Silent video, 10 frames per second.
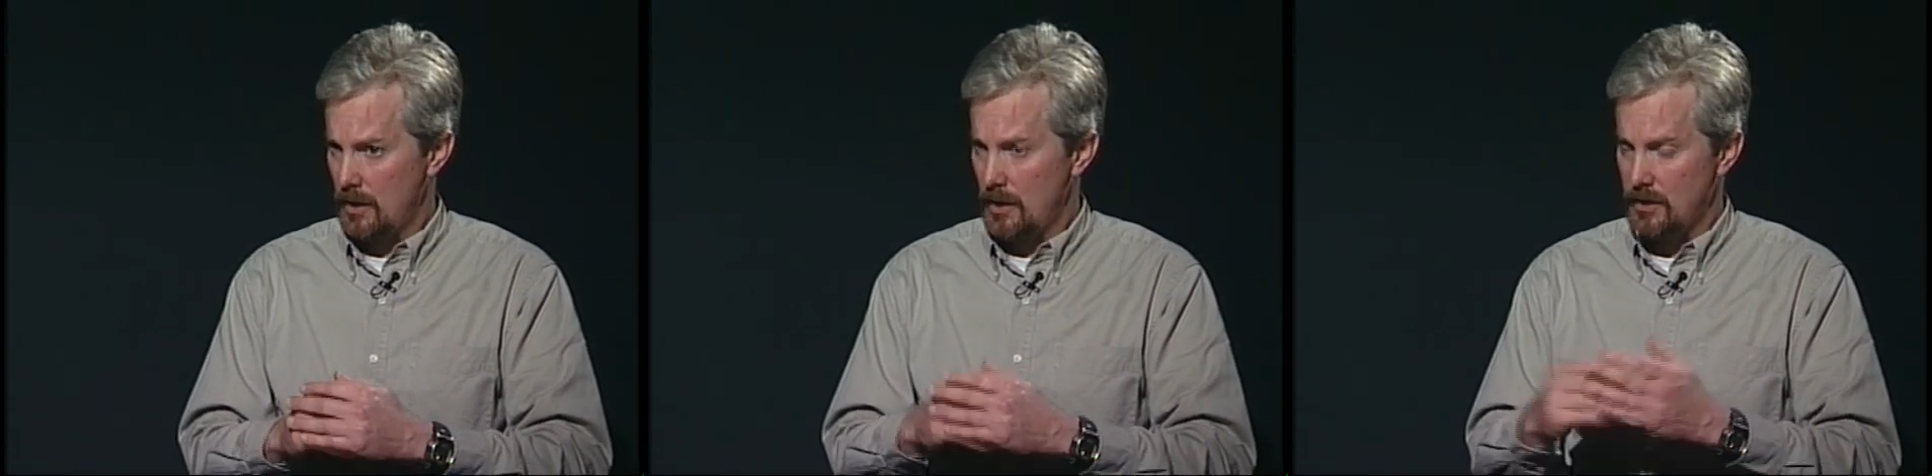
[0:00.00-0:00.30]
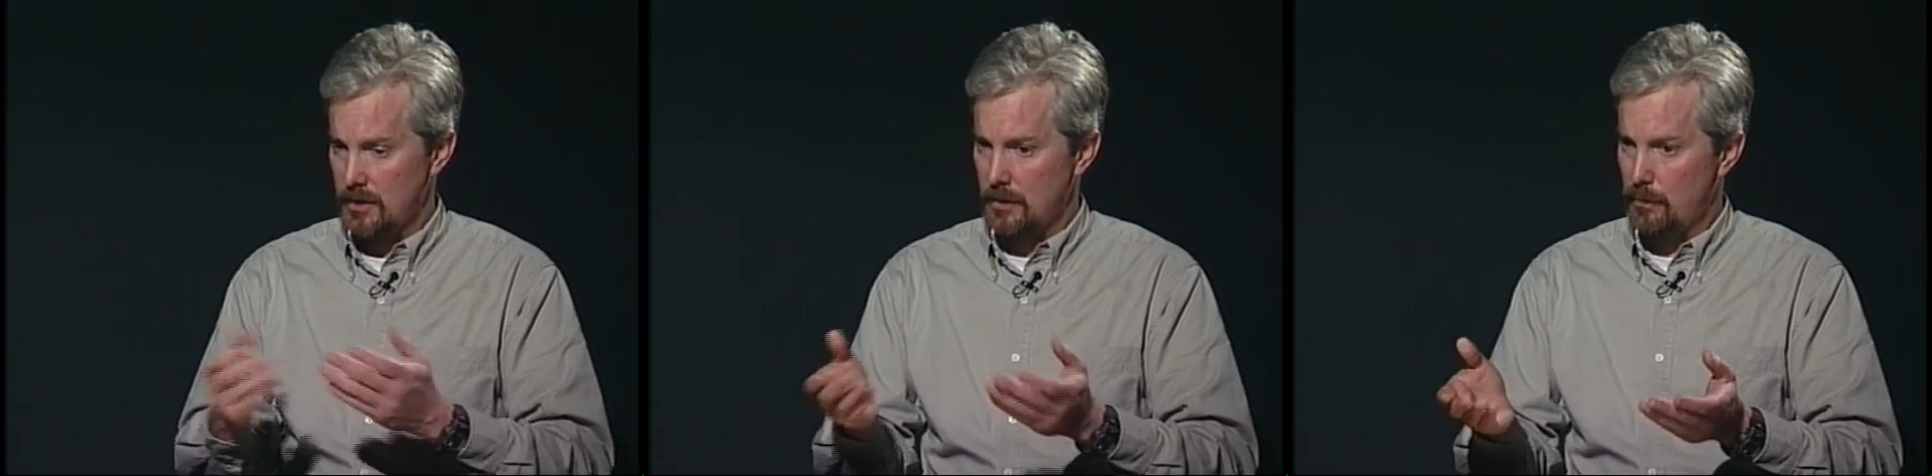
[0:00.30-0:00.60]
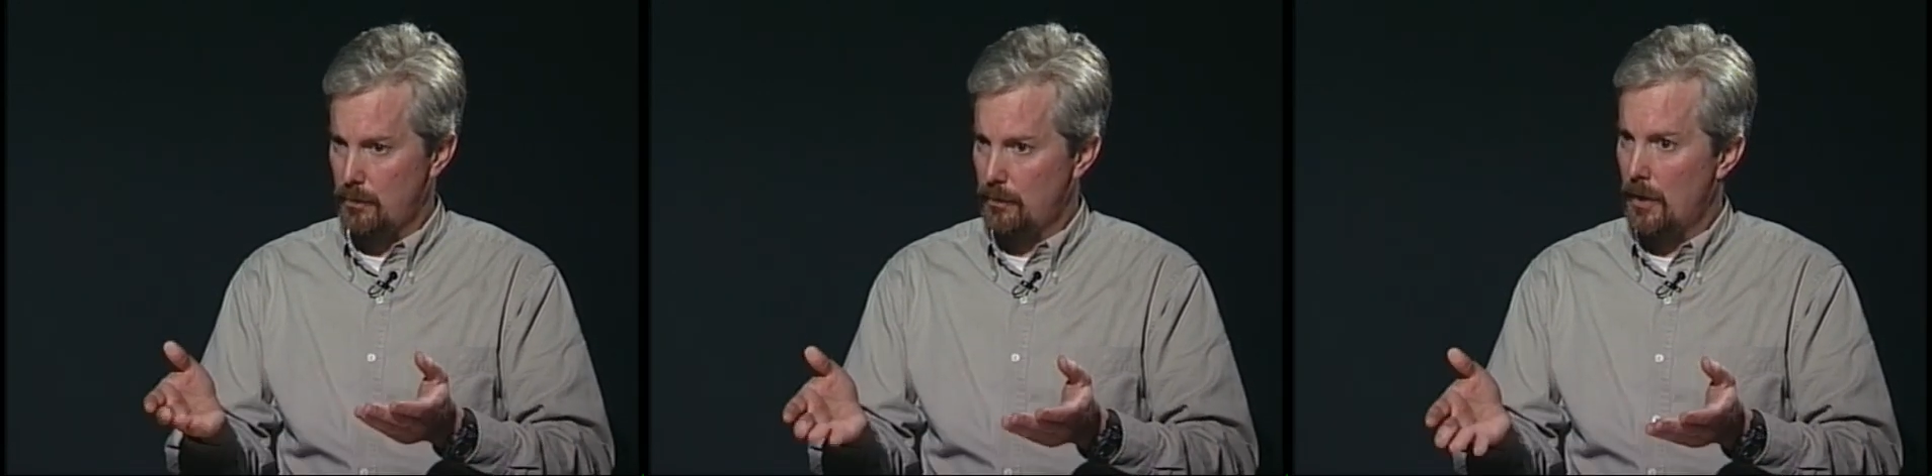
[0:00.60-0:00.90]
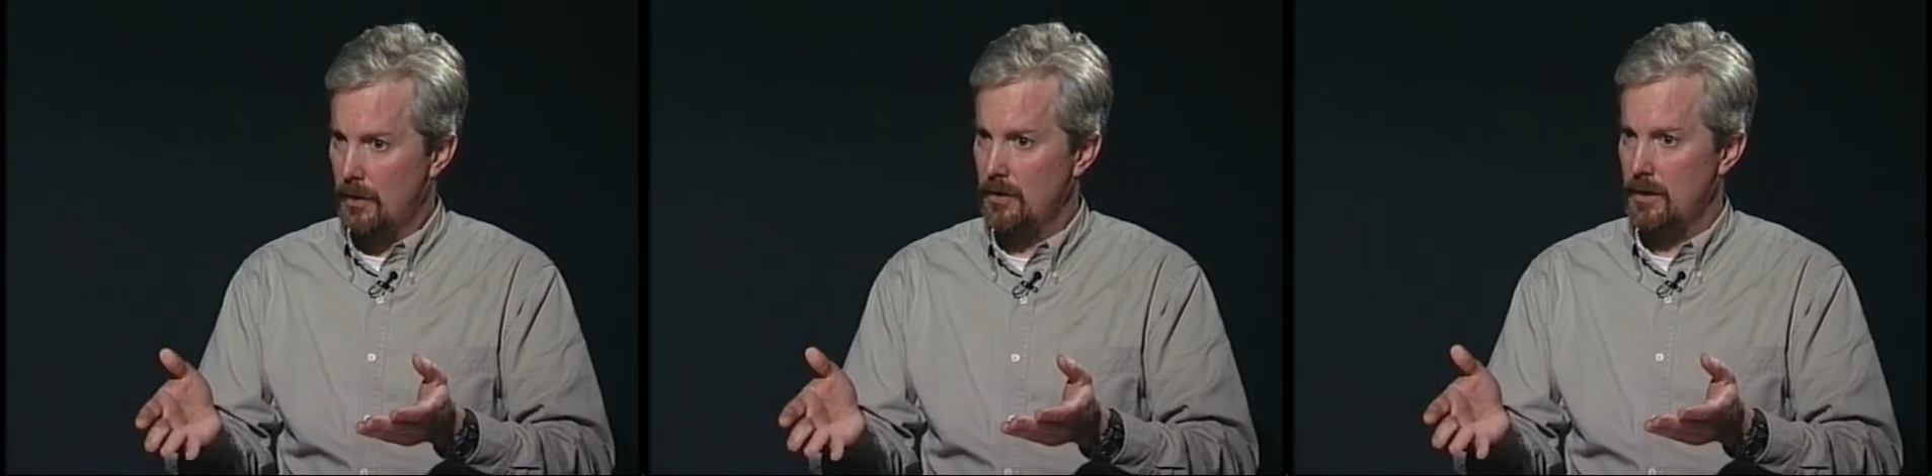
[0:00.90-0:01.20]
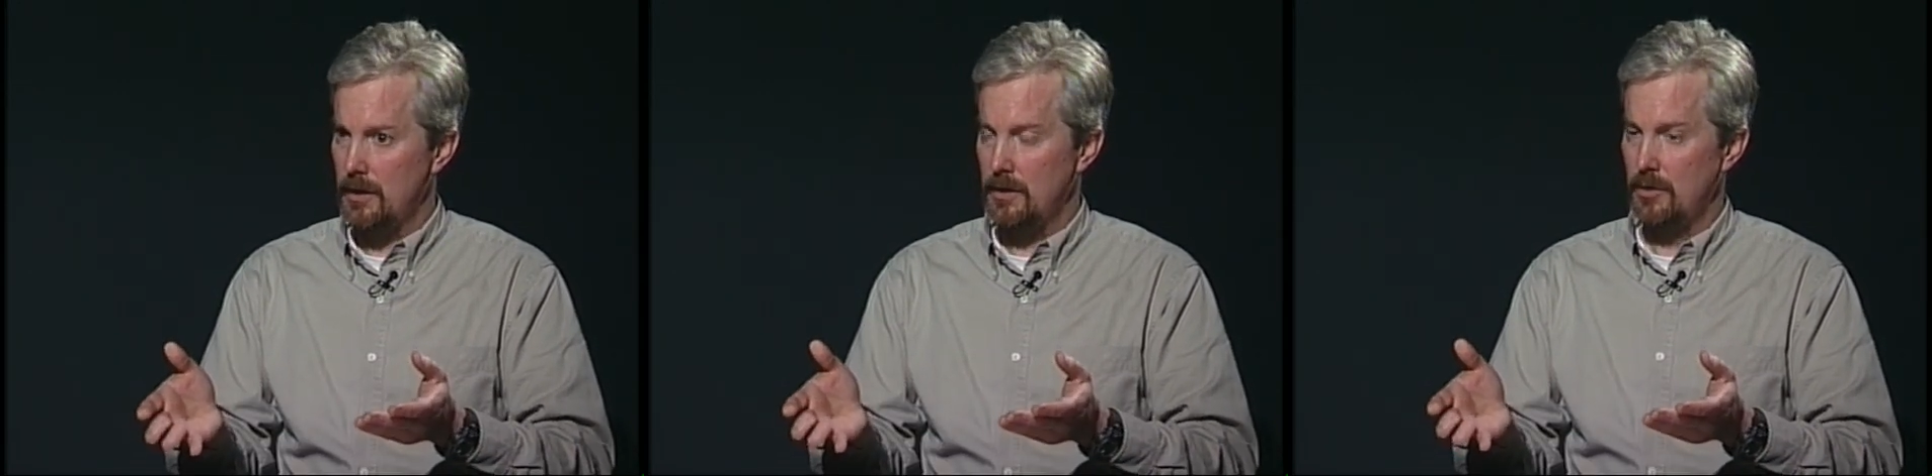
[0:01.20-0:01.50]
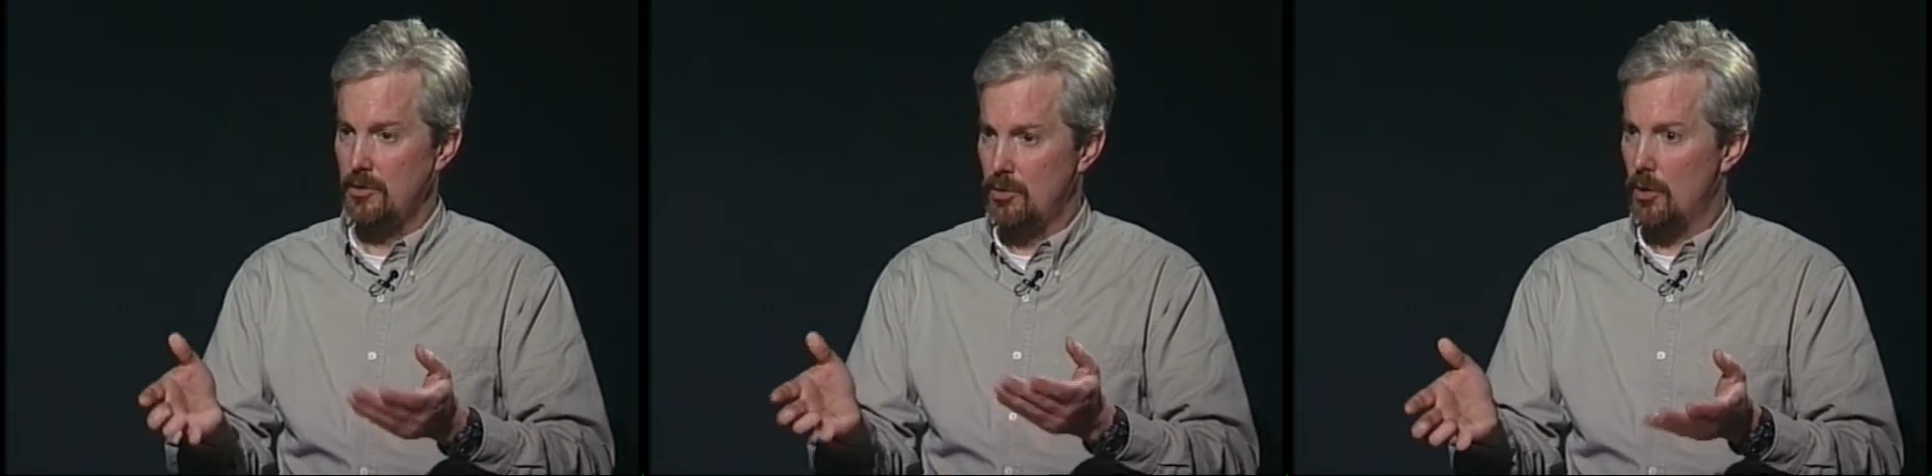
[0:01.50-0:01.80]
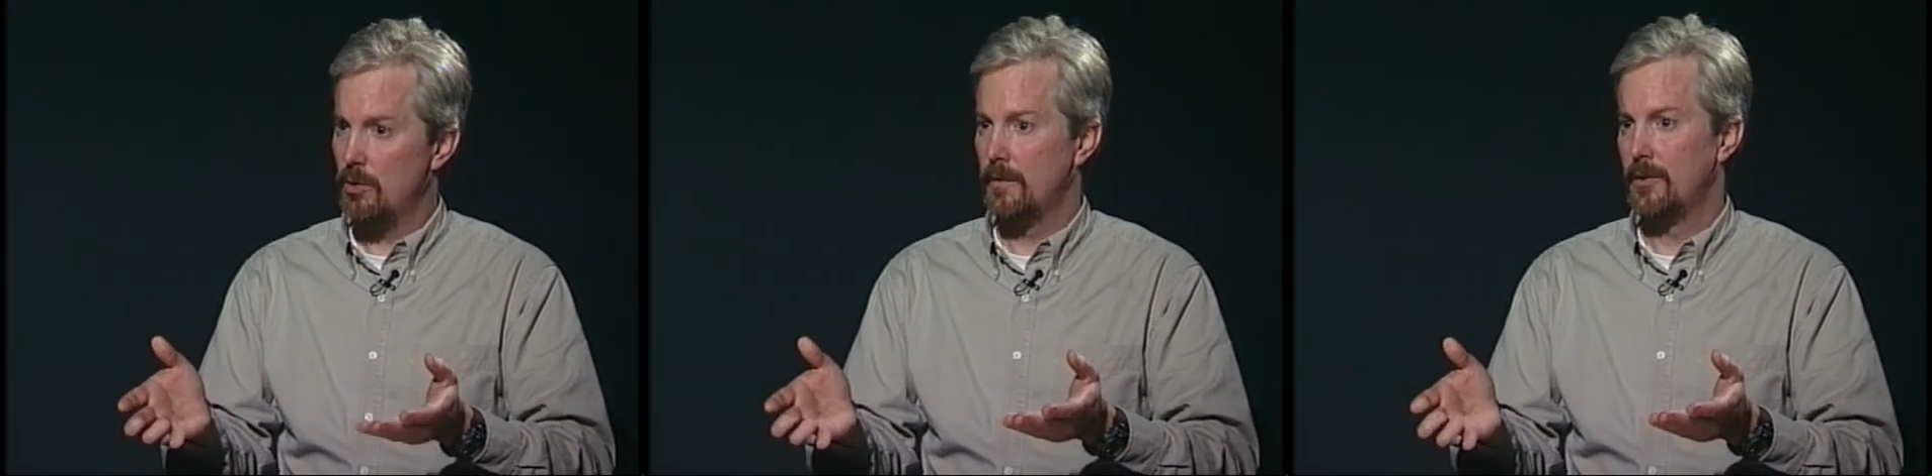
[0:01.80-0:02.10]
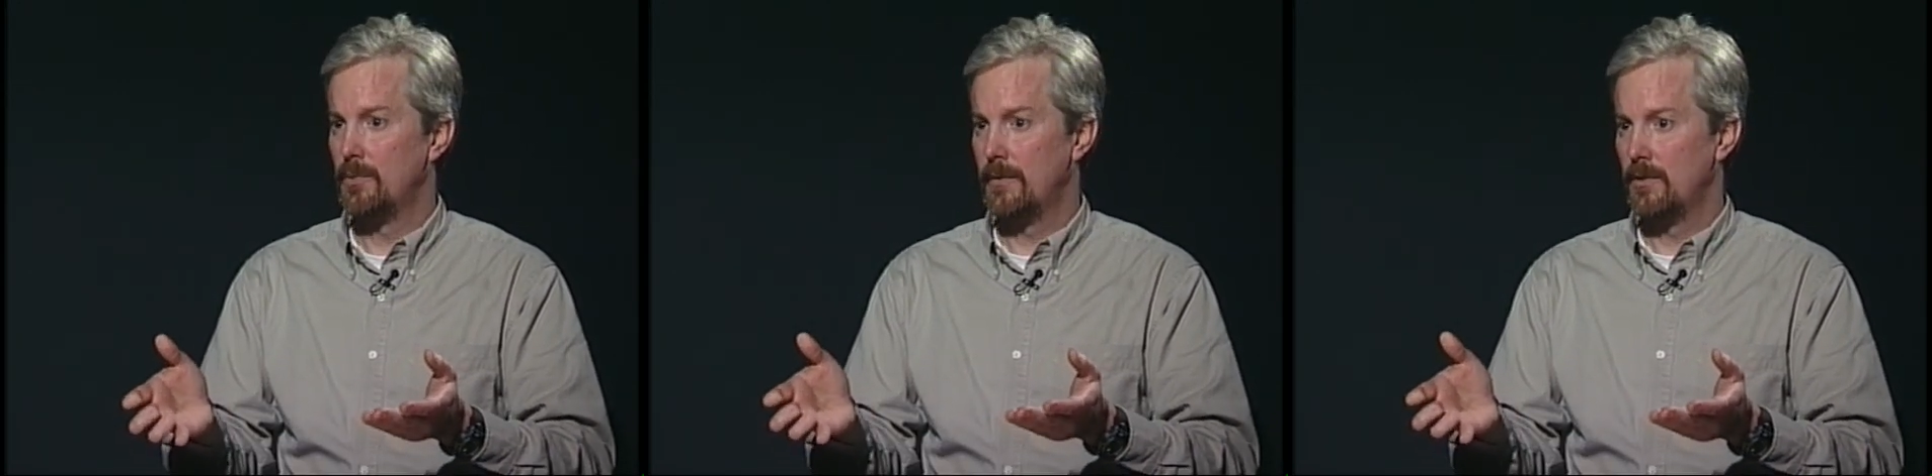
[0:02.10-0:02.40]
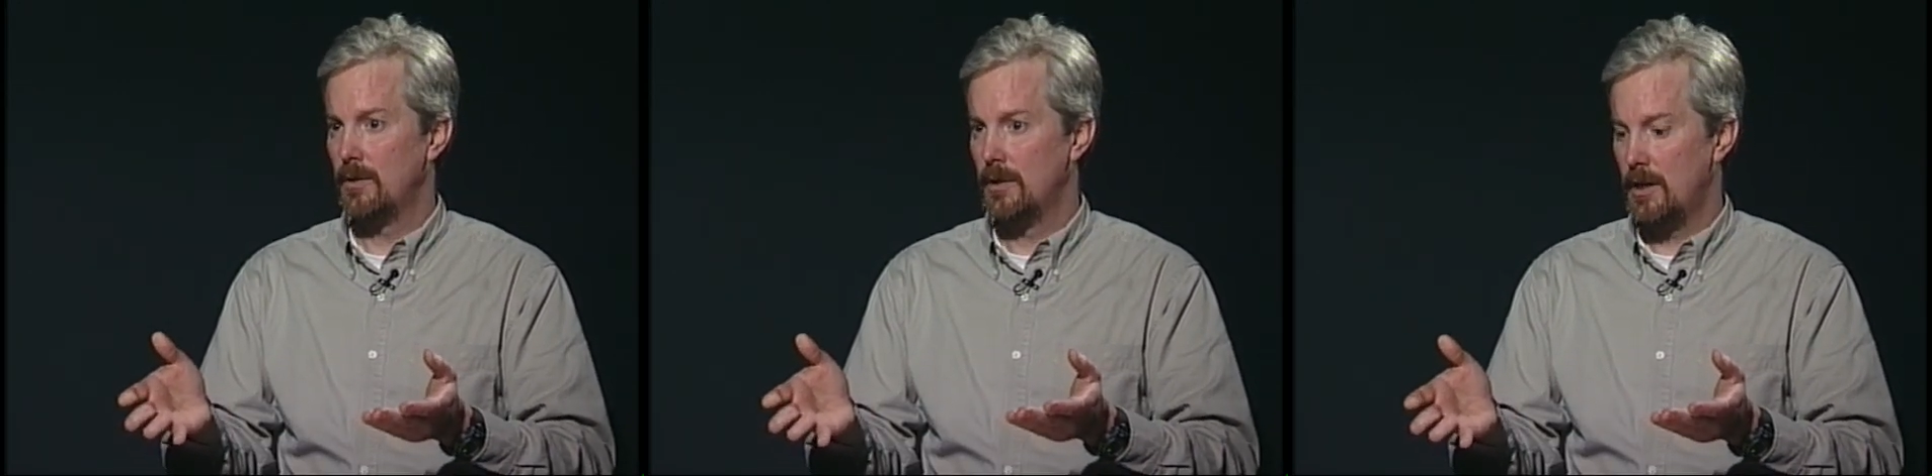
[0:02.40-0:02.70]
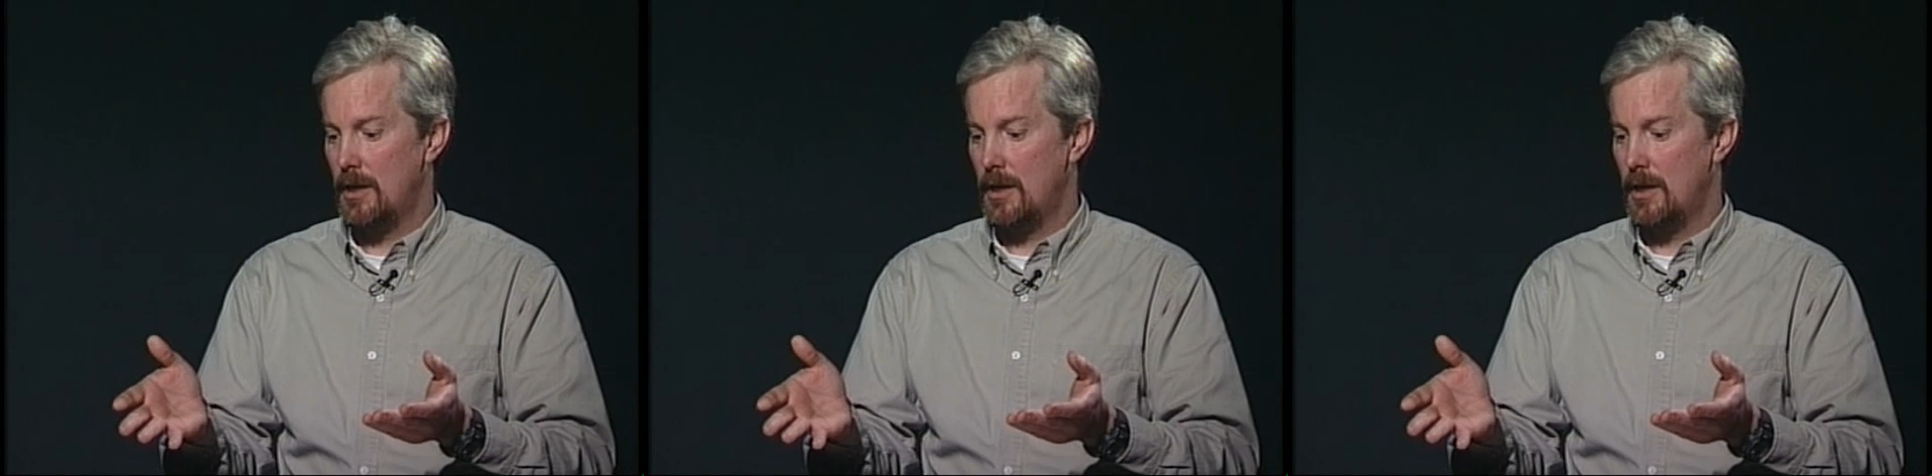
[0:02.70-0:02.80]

Is part of the goal of the river